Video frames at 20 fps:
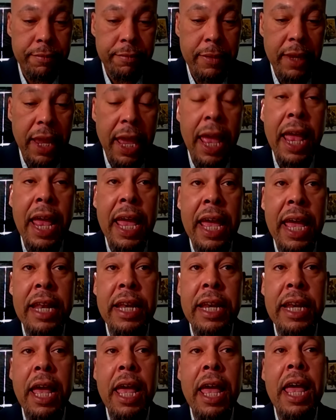
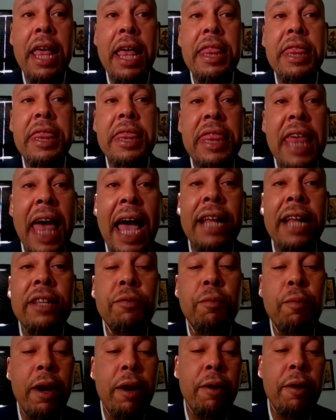And that's
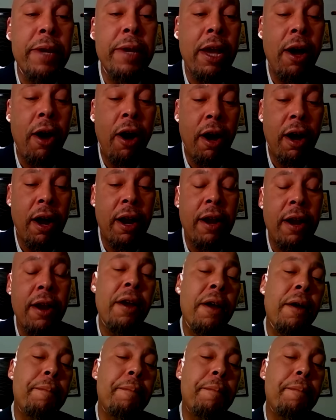where we are,